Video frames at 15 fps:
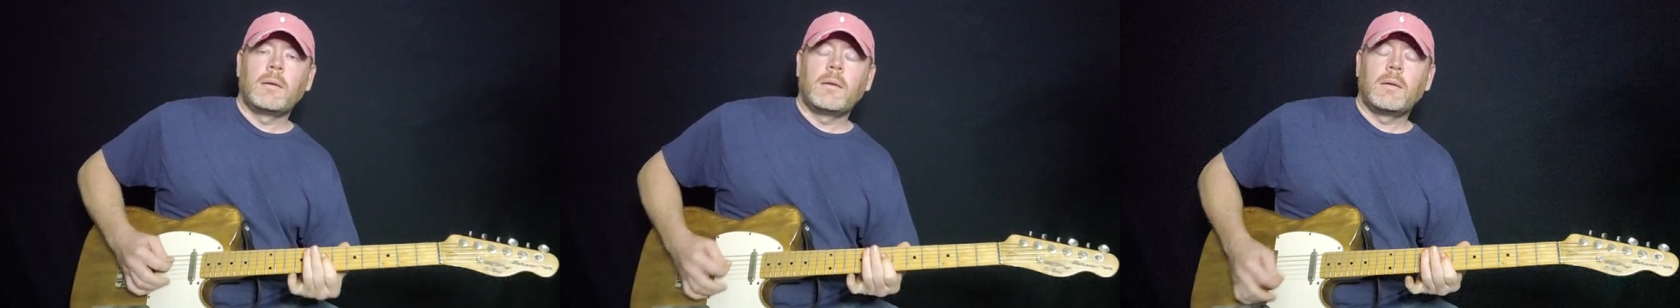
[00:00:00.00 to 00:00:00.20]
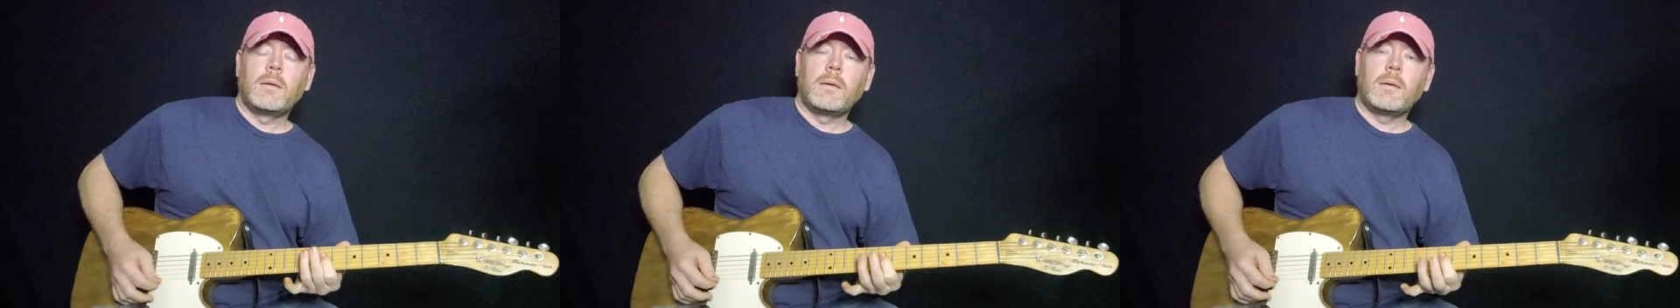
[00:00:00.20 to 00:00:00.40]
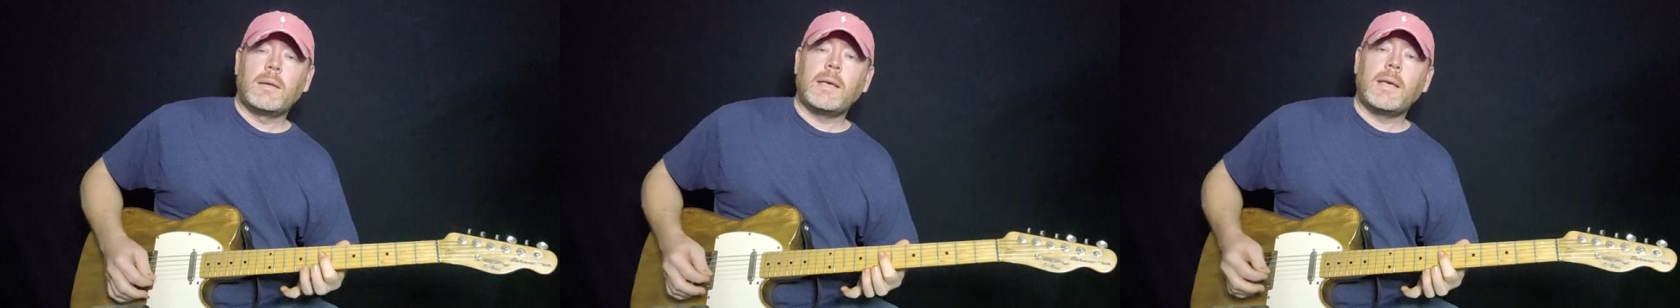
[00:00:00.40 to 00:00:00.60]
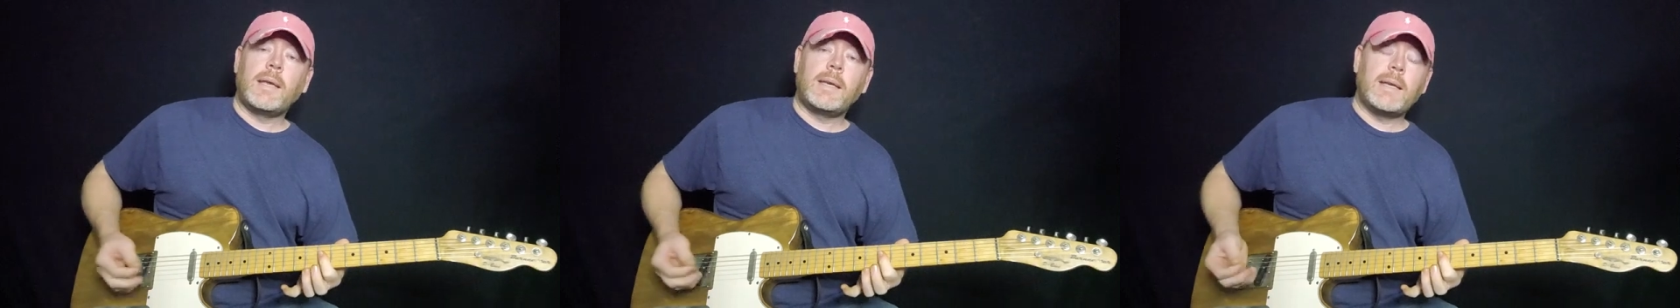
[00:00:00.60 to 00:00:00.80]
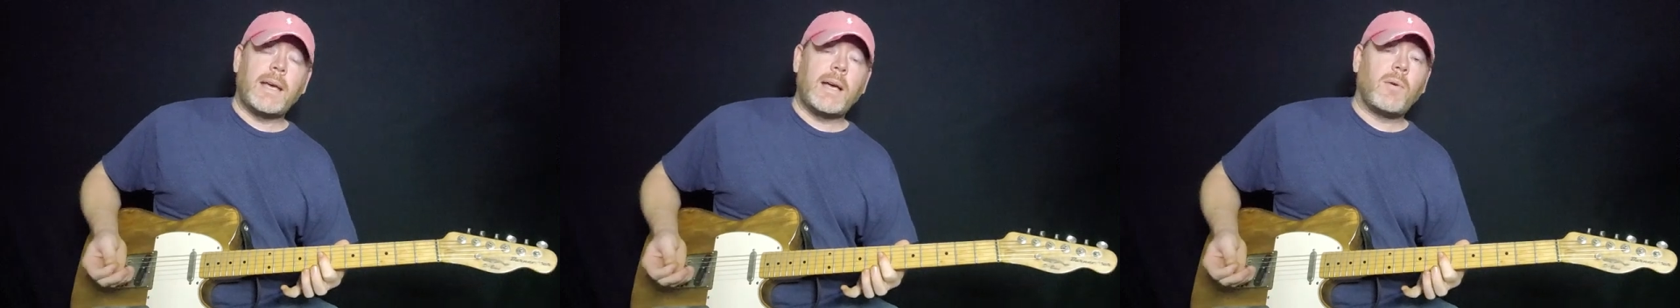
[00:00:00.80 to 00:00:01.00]

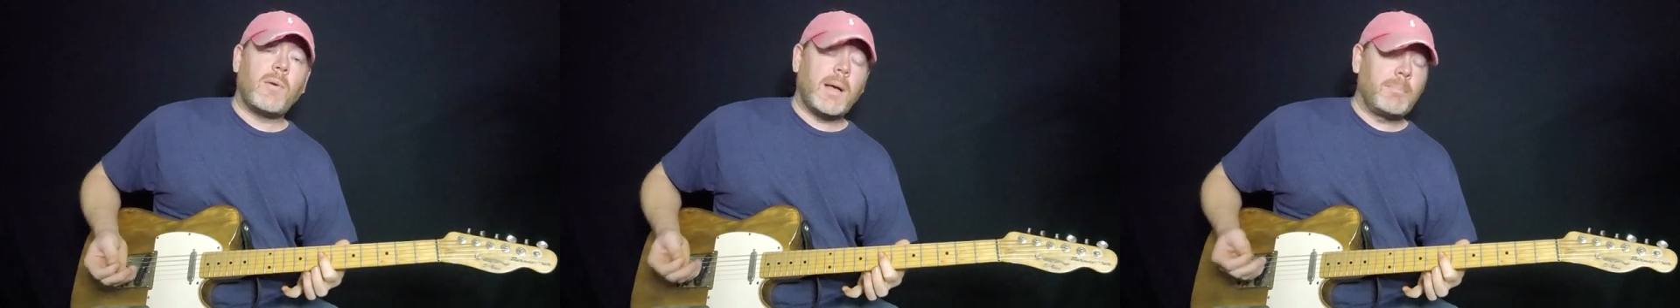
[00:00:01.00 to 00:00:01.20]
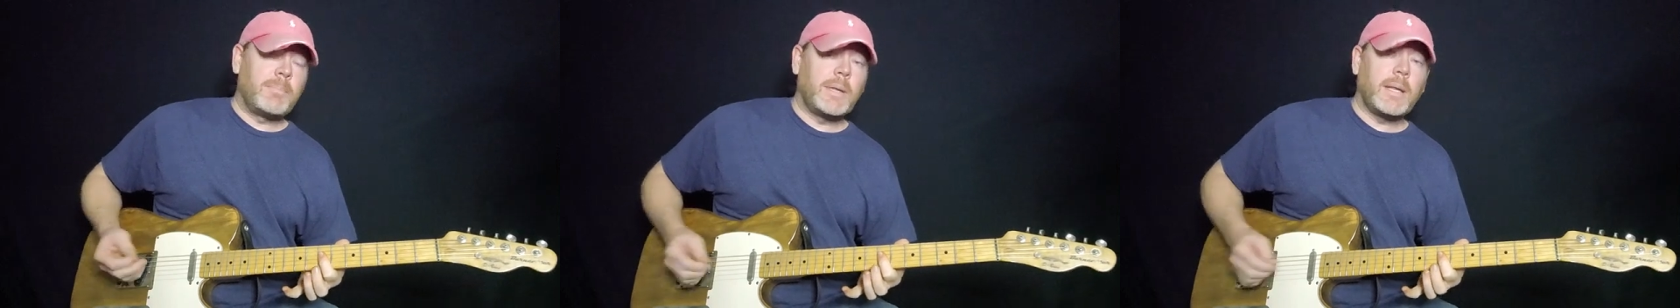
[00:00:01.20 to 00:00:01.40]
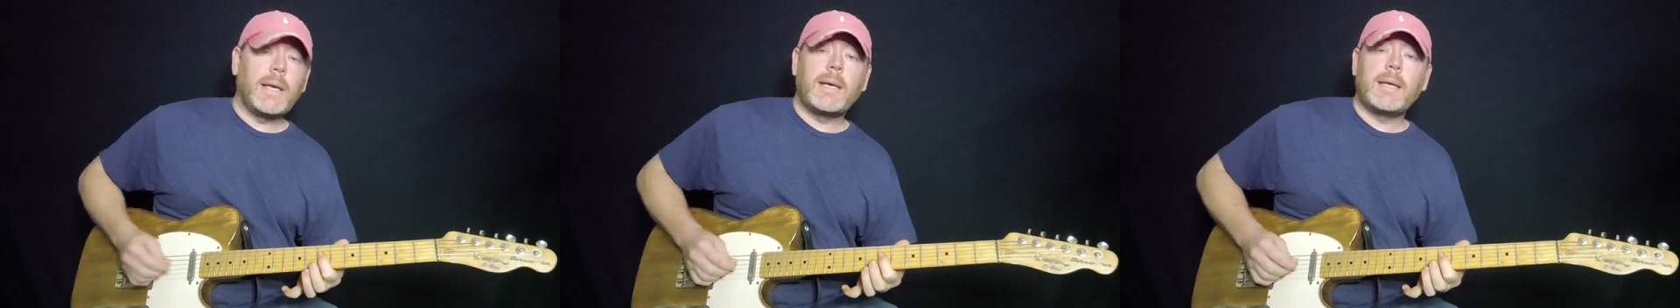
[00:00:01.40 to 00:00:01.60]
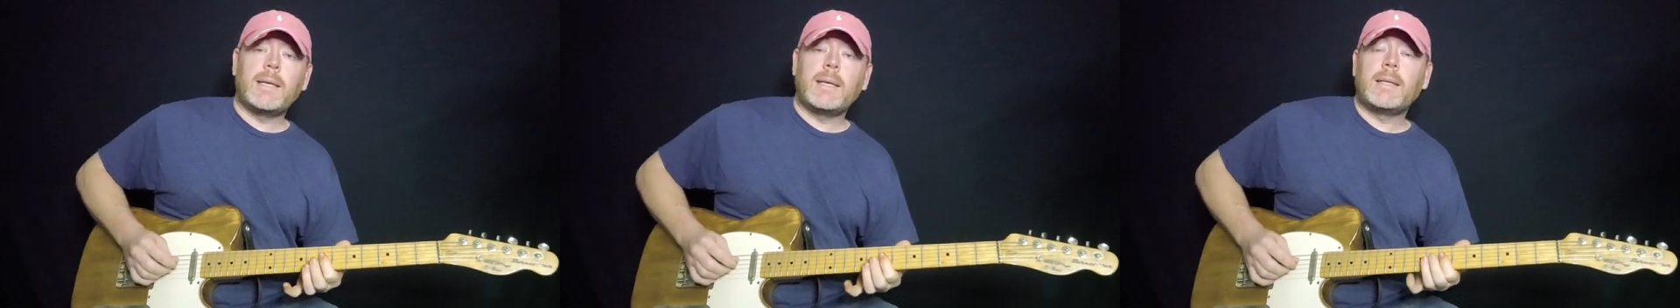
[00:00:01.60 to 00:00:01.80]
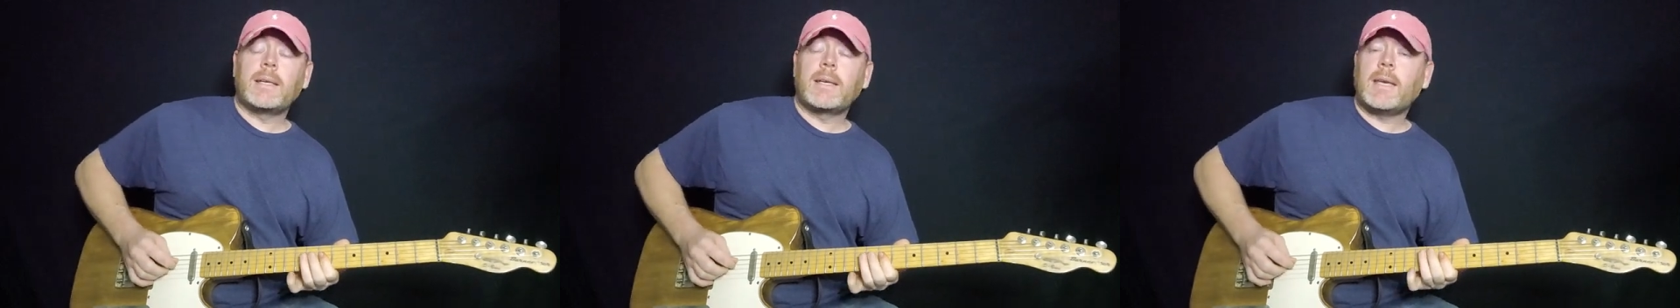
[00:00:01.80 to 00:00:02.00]
and now I'm playing
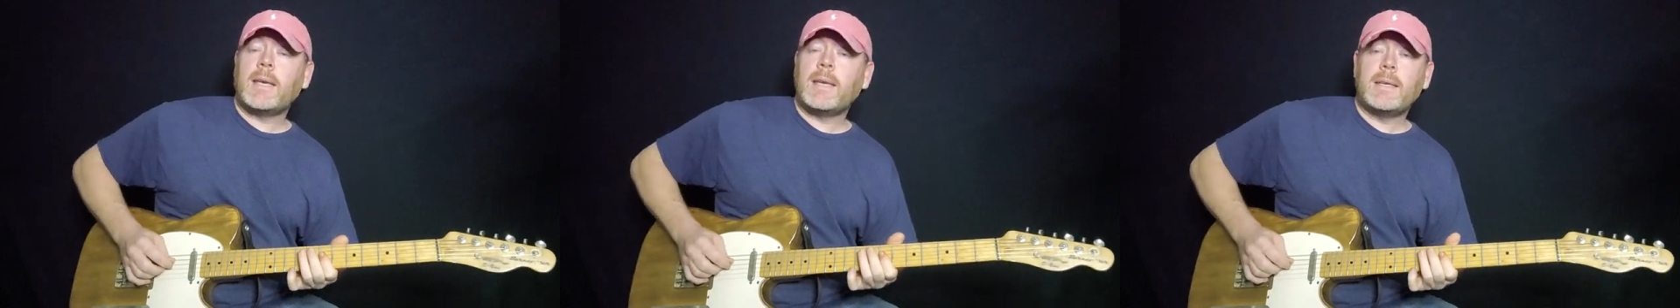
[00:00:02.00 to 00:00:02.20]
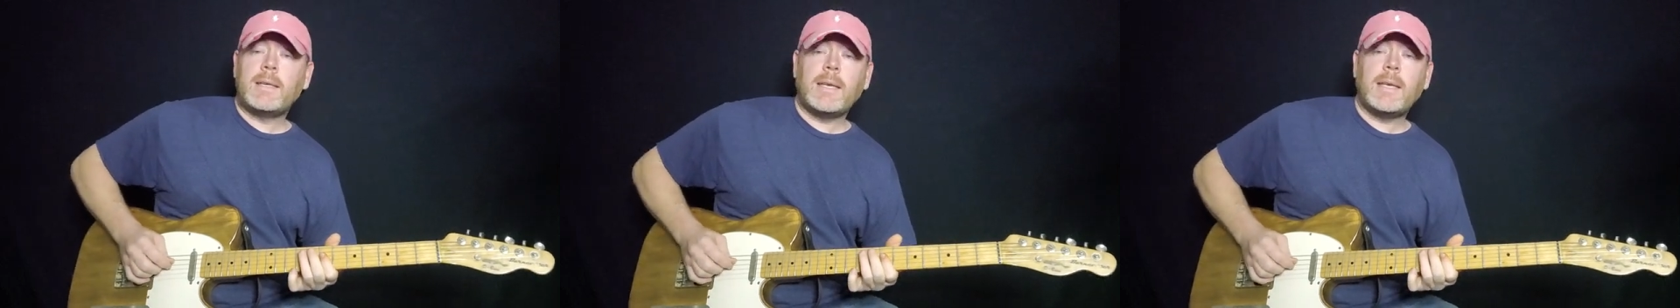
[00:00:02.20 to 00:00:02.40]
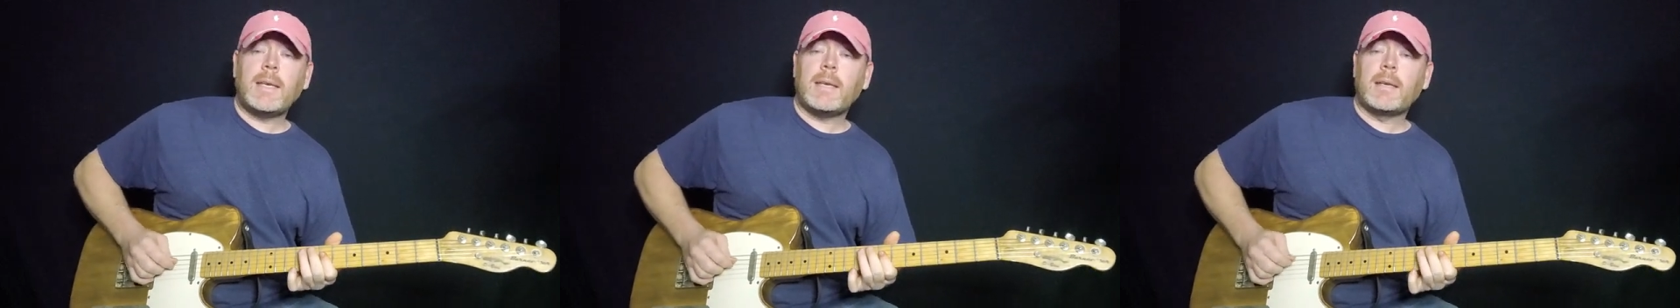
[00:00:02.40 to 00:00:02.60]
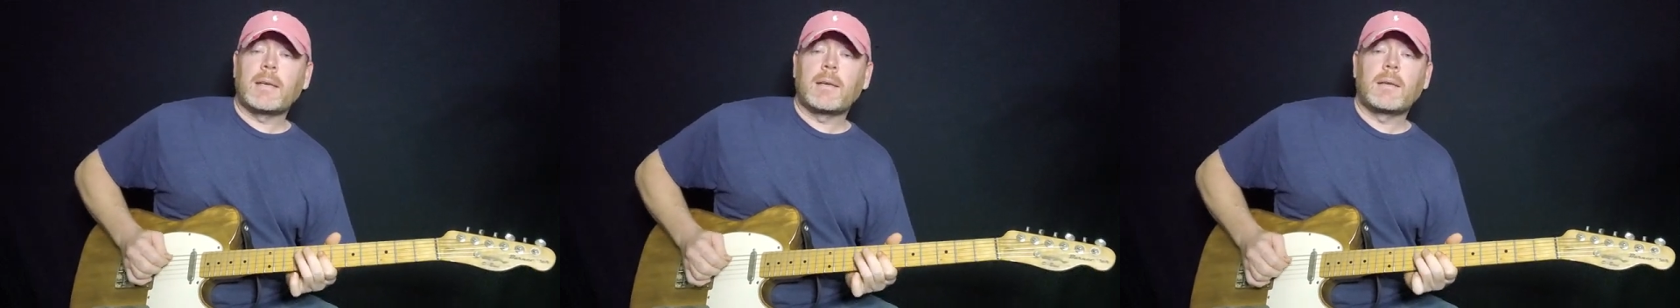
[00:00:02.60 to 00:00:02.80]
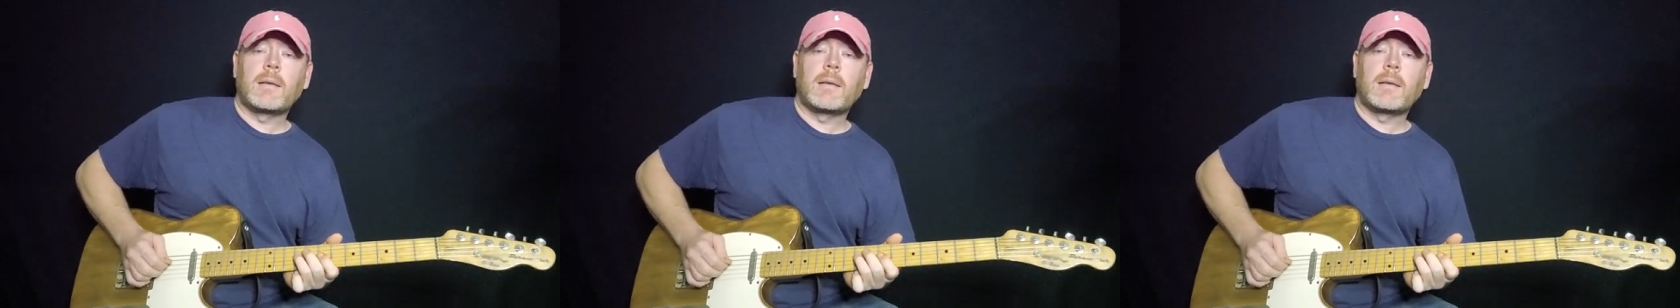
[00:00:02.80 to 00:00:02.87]
in the key of D.